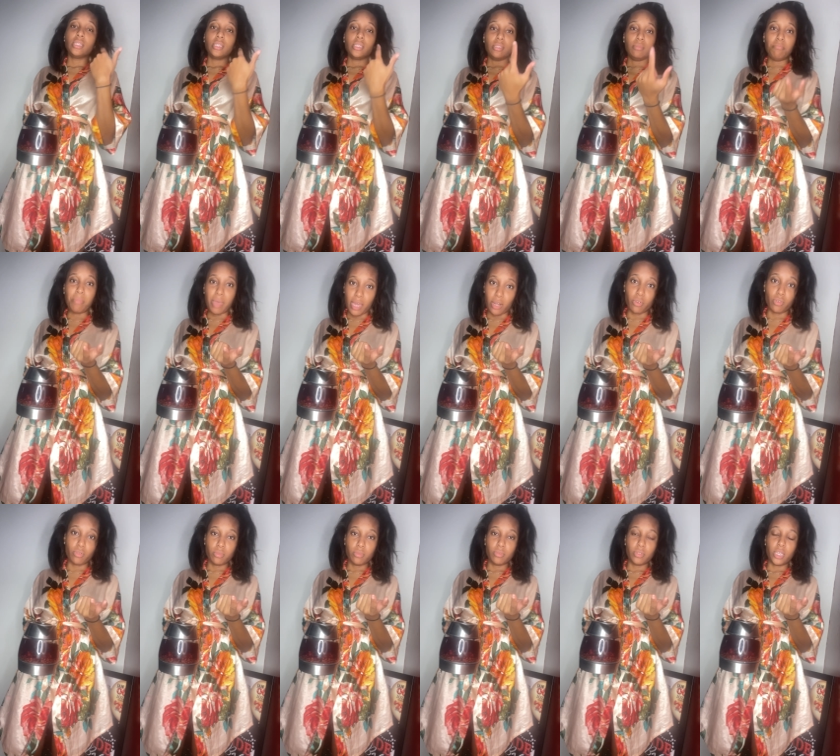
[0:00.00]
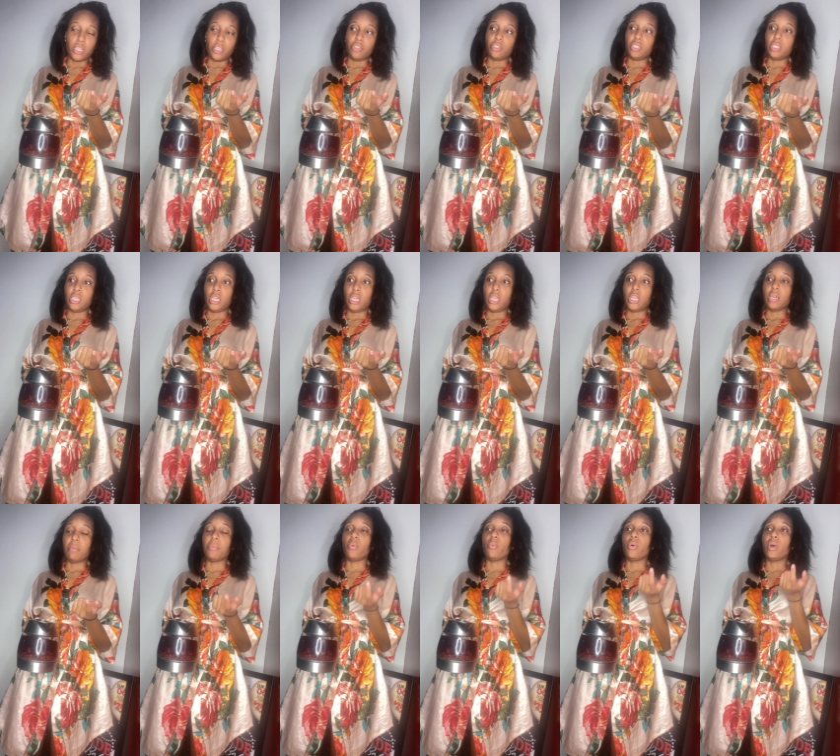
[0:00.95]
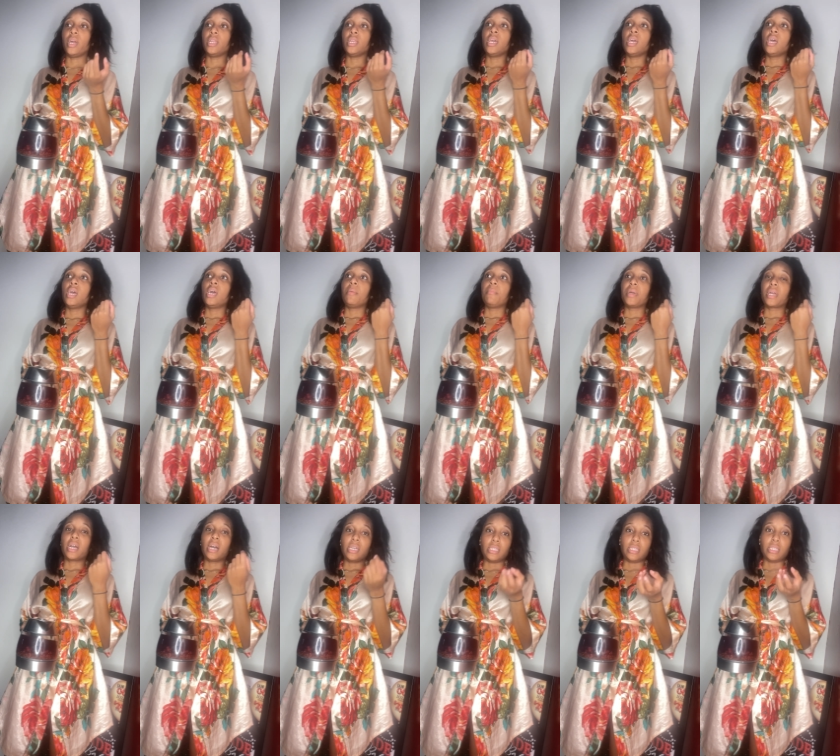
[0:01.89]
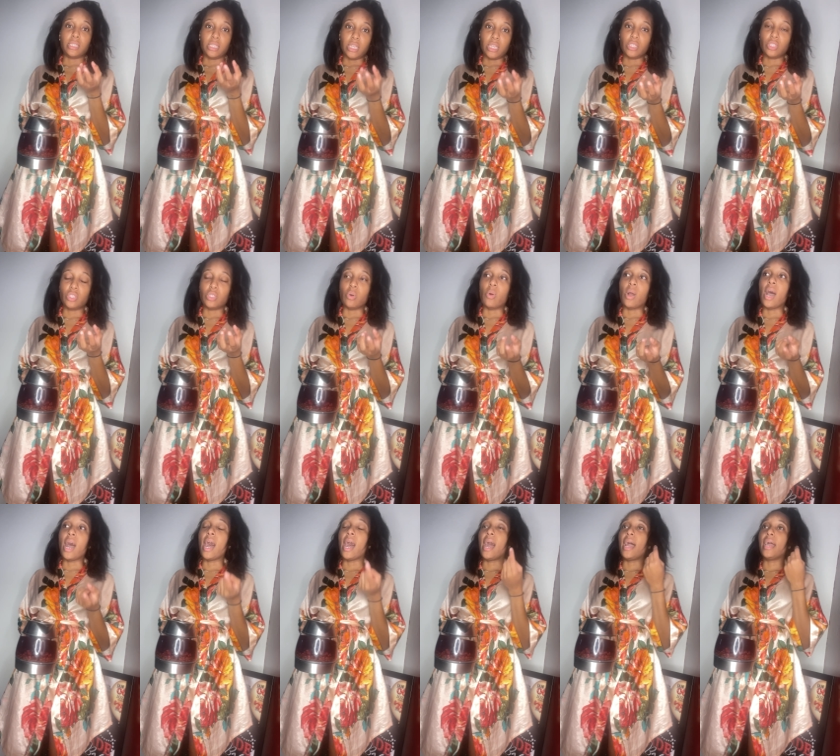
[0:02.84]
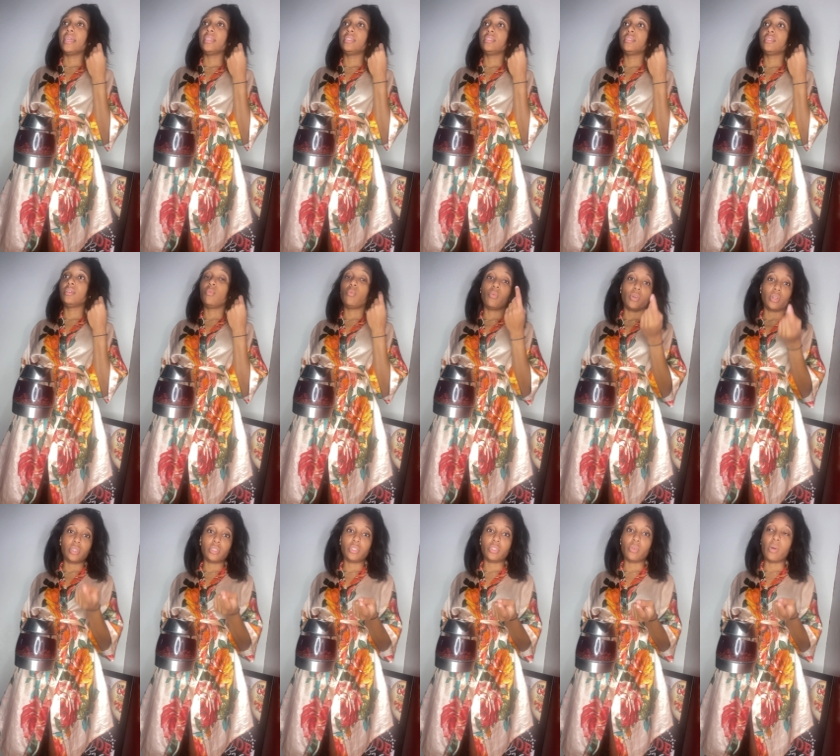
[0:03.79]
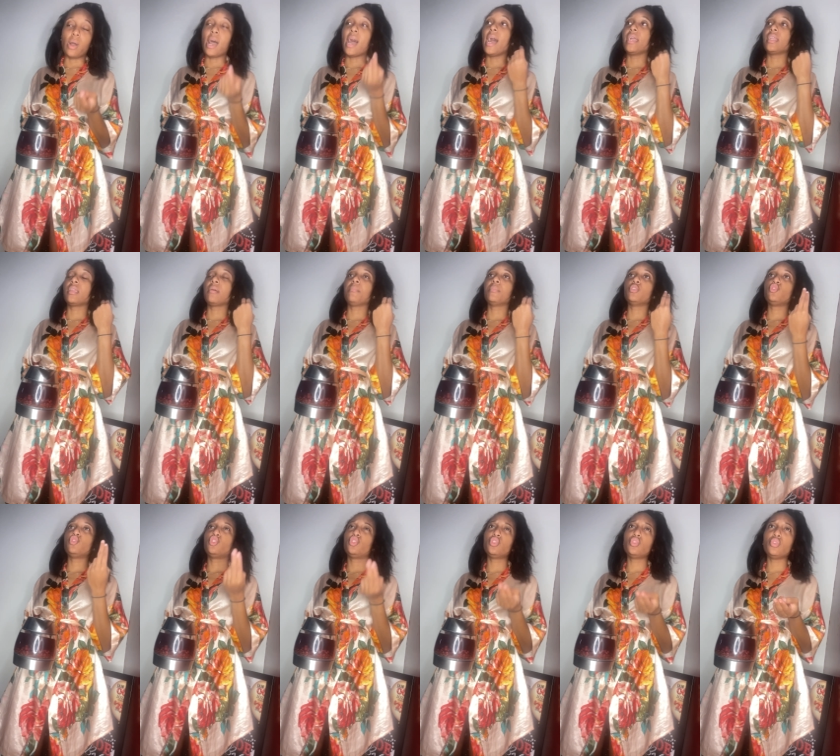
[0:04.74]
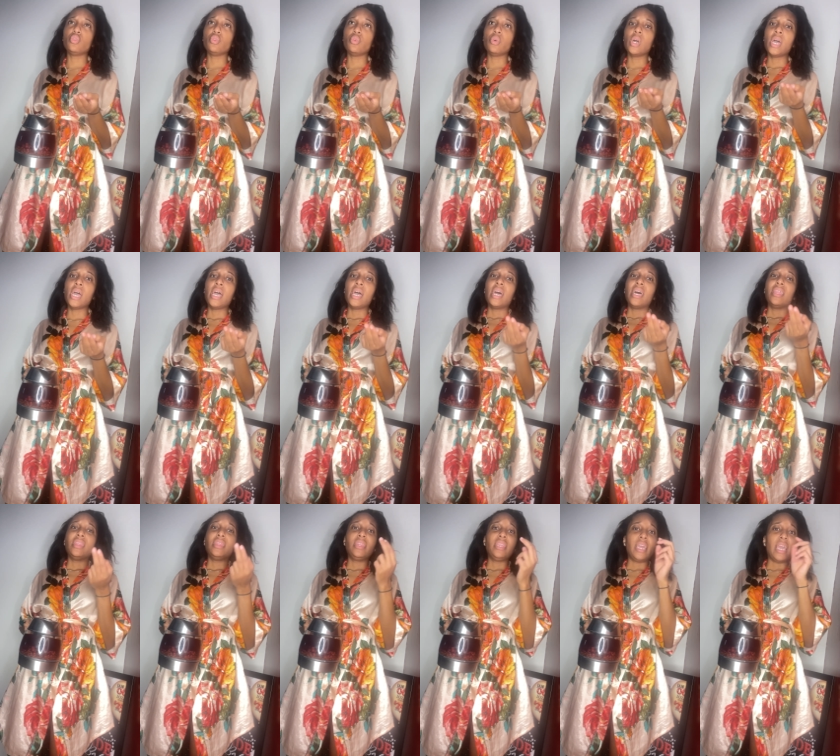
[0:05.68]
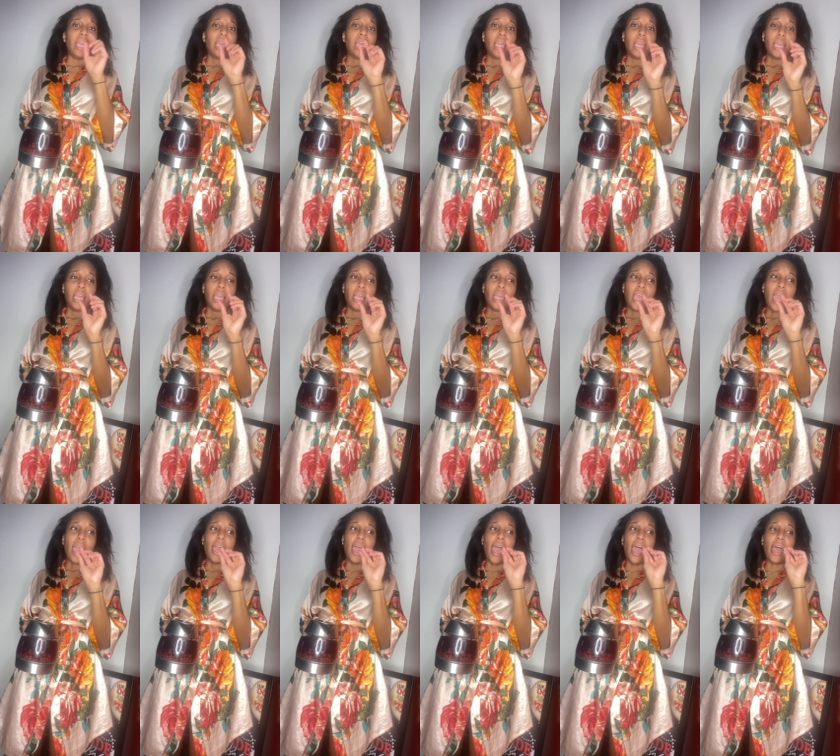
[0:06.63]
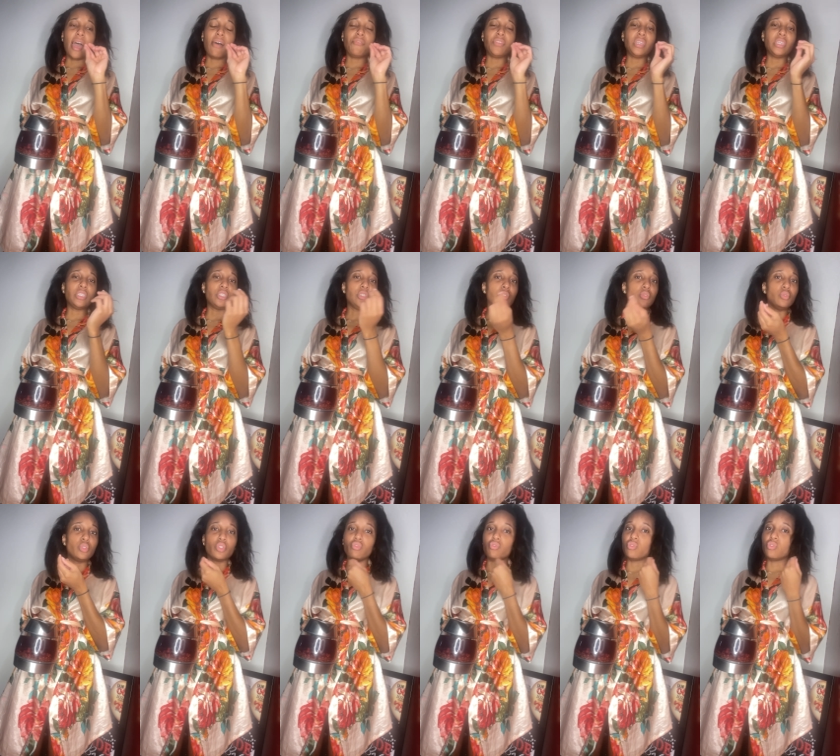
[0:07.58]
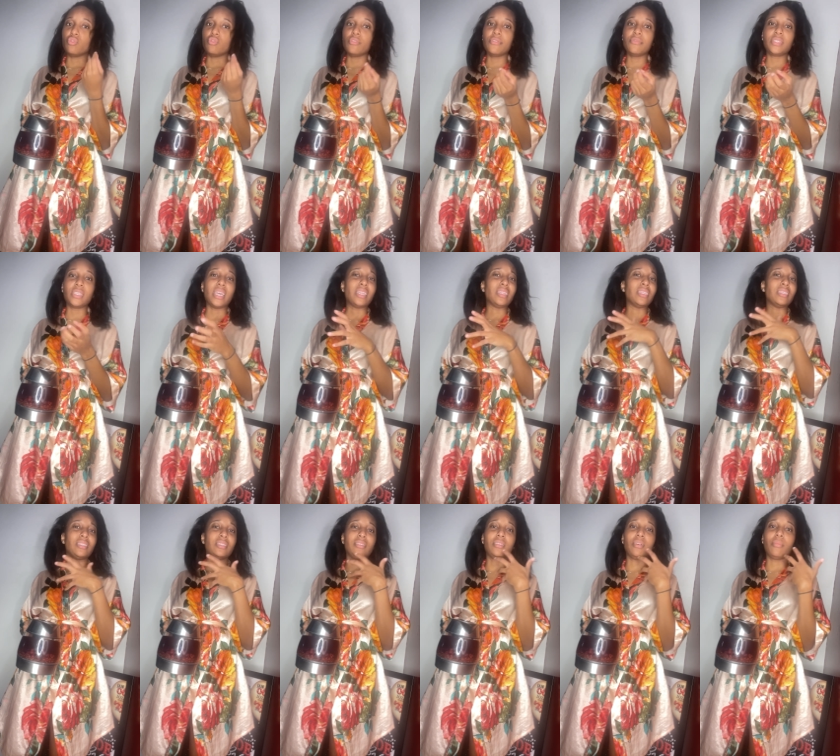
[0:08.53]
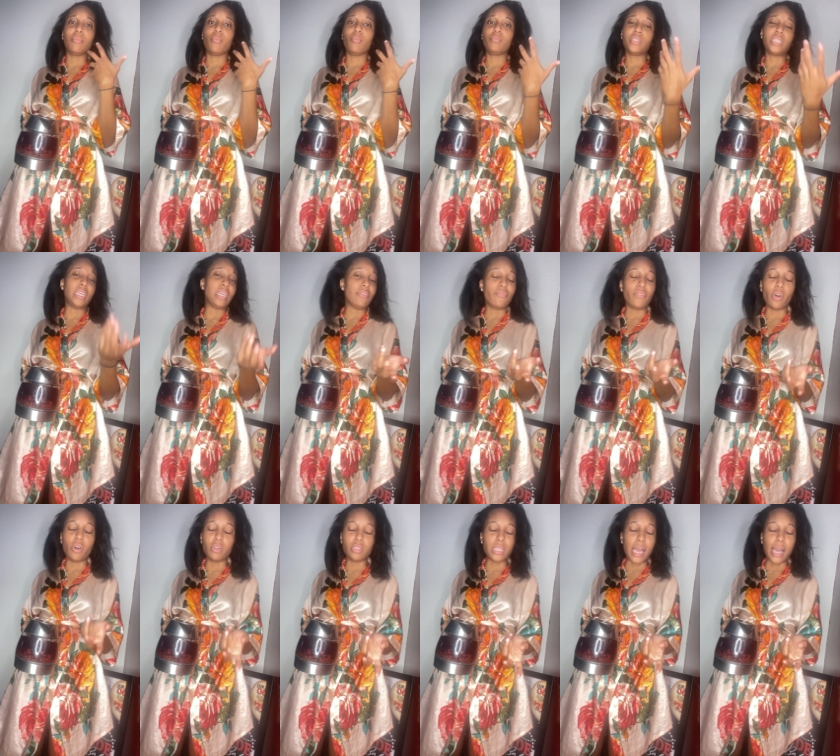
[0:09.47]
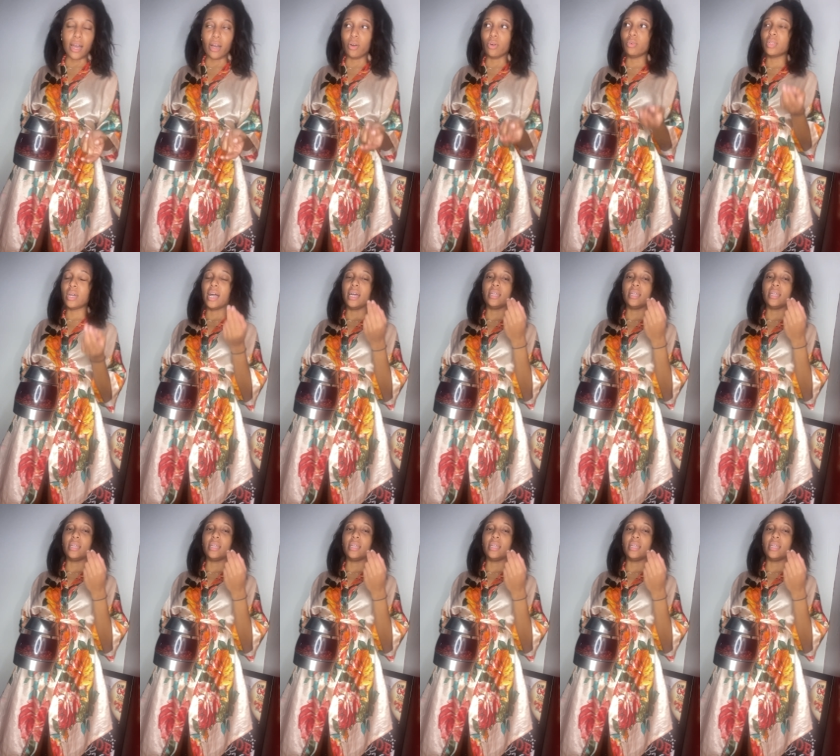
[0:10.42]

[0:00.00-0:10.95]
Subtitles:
metal in your tea, number one, because the tea is so hot. The water is so hot. Number two, they have these loose grooves and the tea falls out,